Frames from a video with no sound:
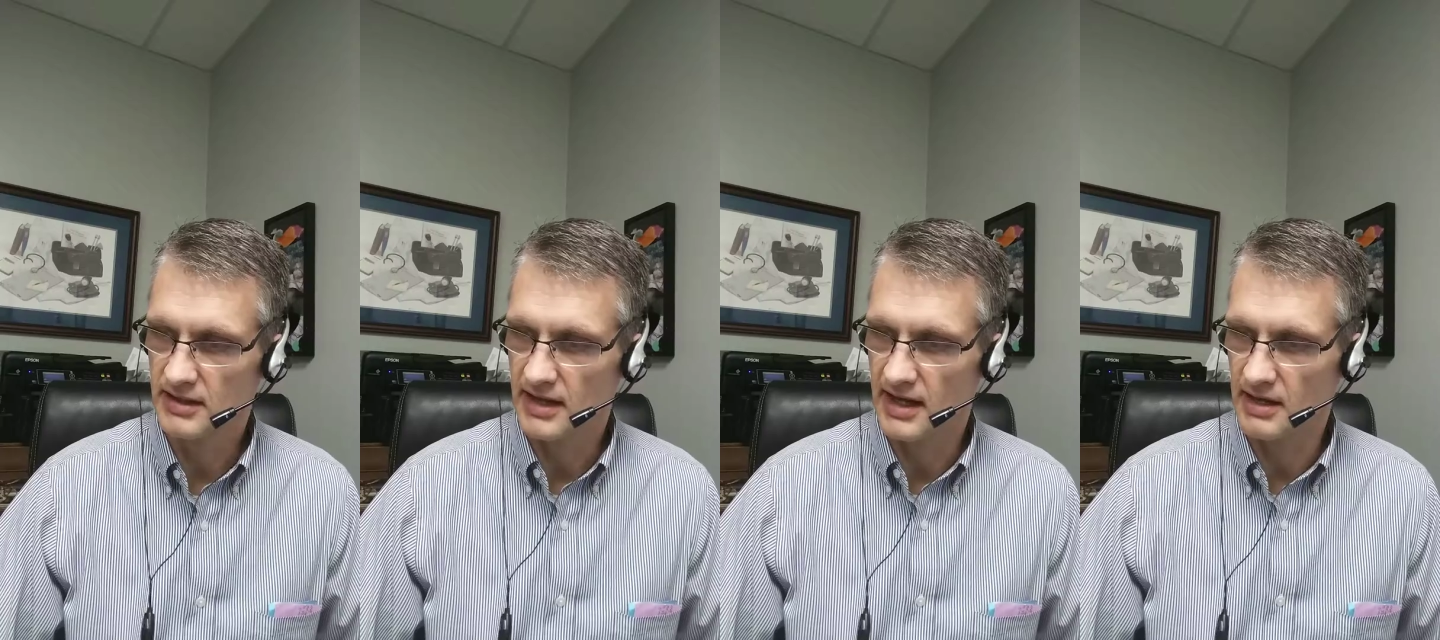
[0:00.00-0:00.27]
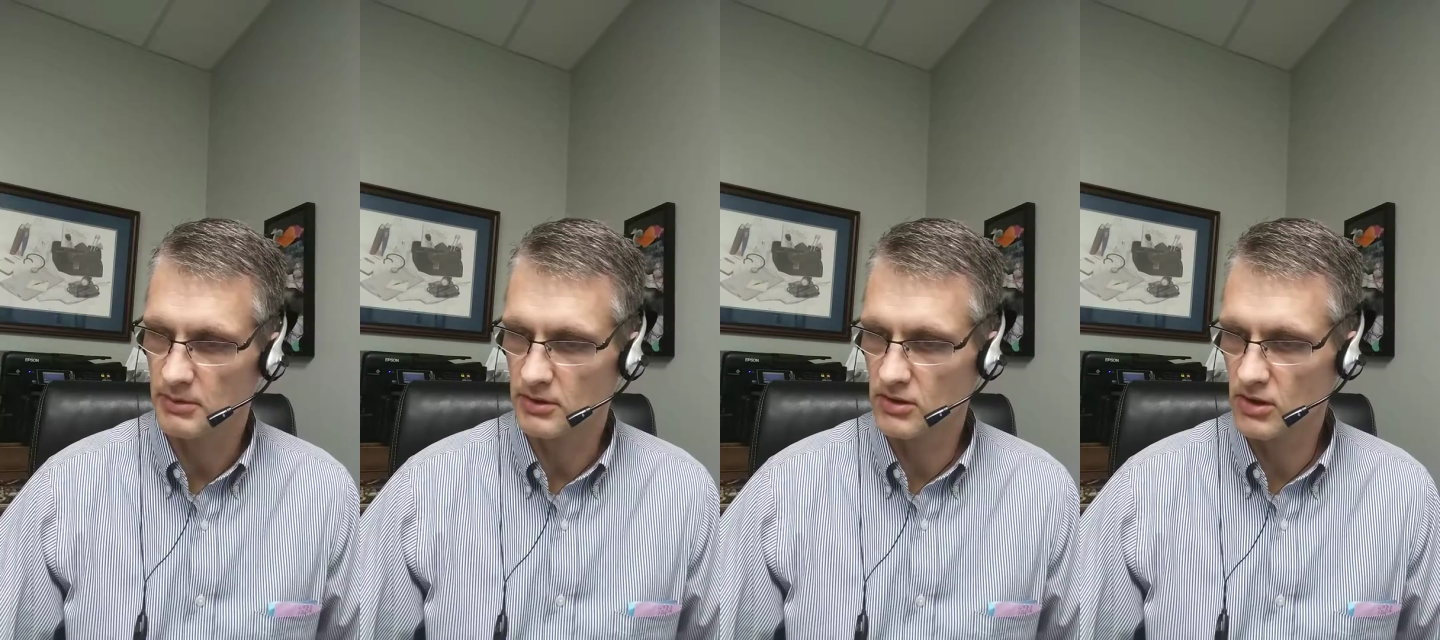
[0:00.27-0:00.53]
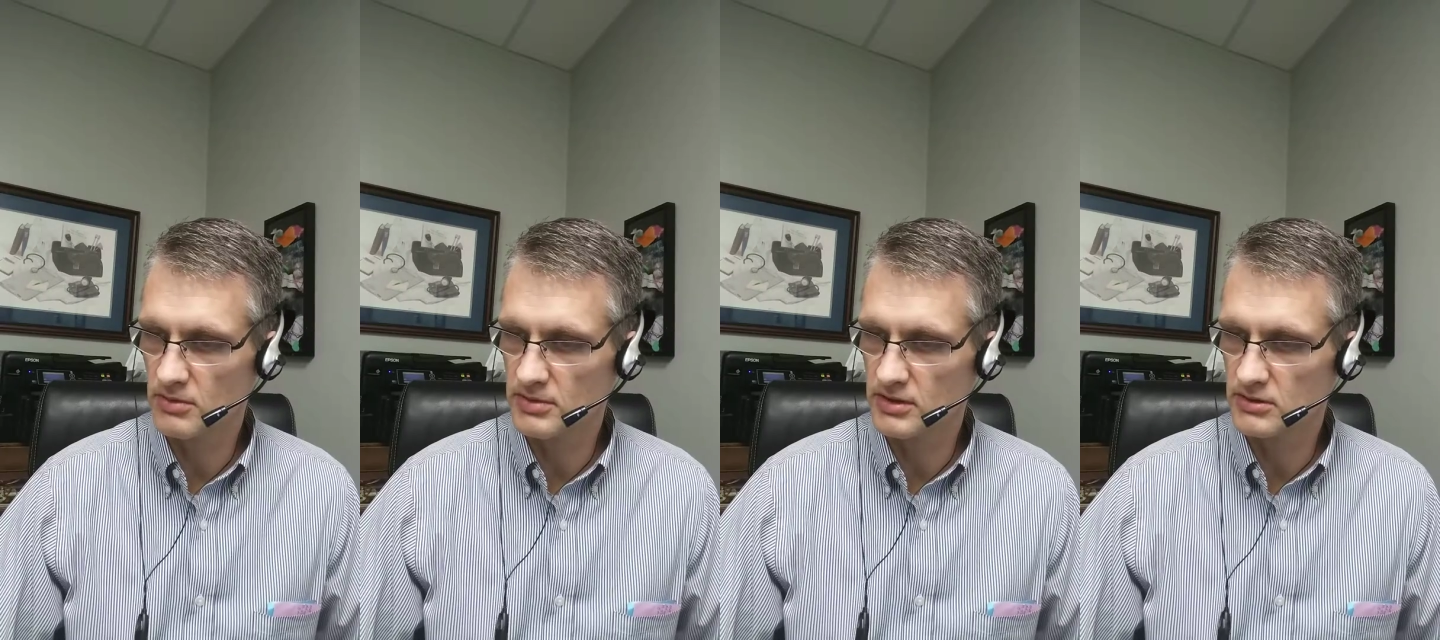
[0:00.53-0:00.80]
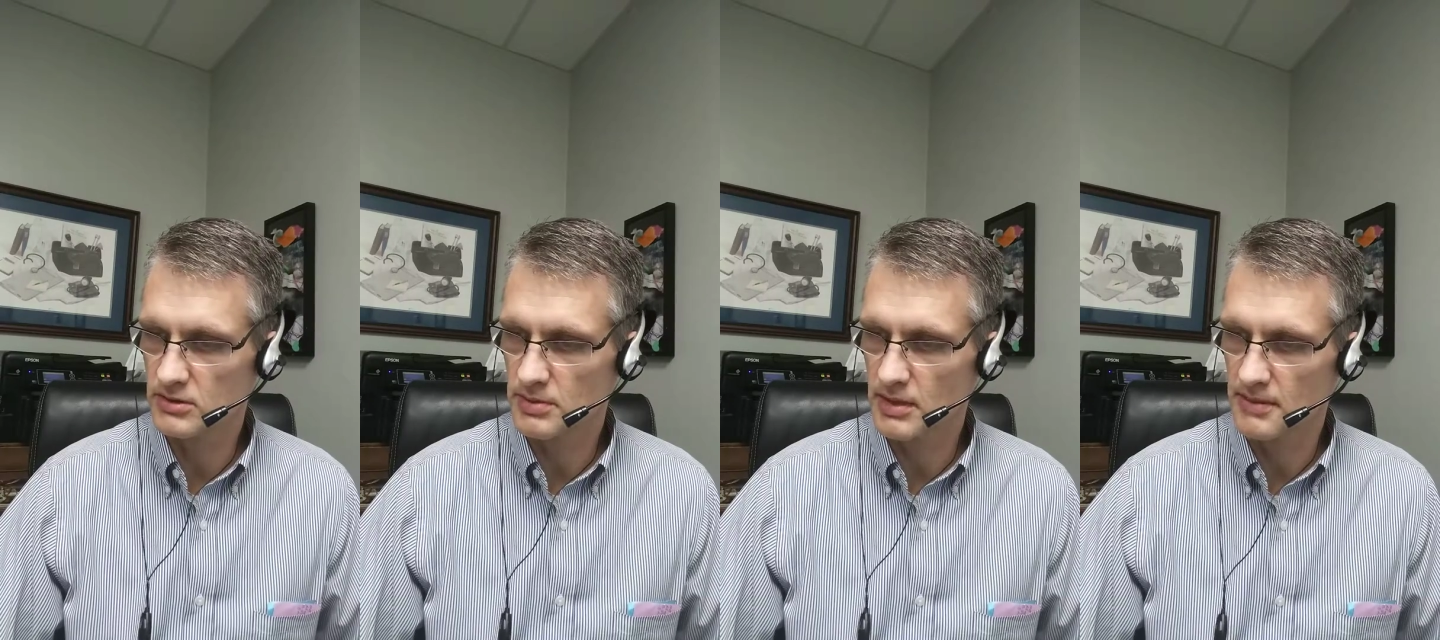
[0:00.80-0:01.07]

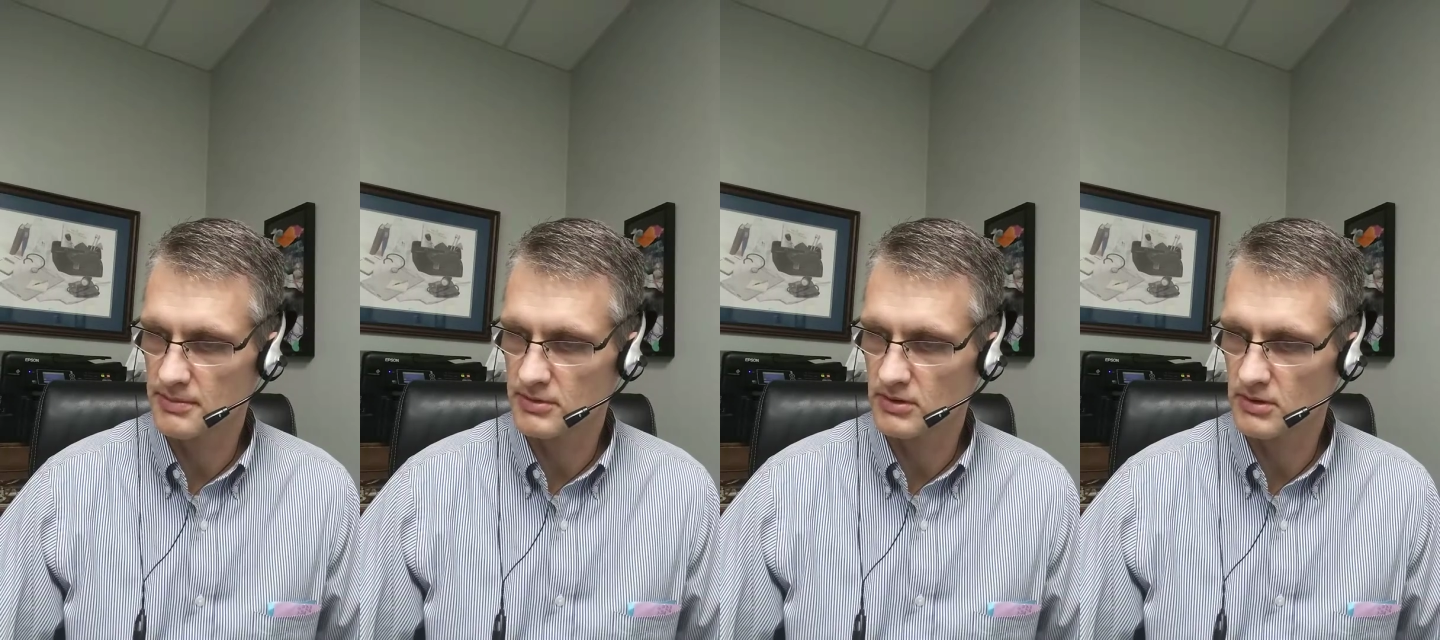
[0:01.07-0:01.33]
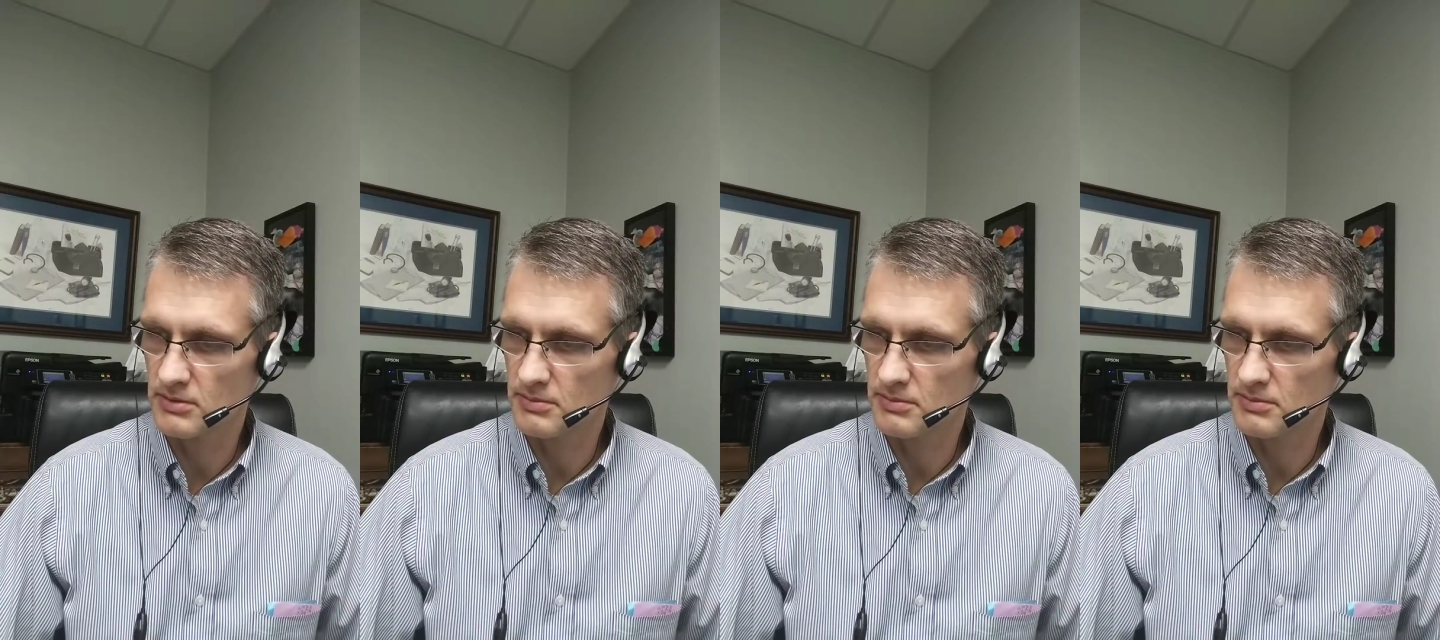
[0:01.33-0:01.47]
Antimicrobials are popular,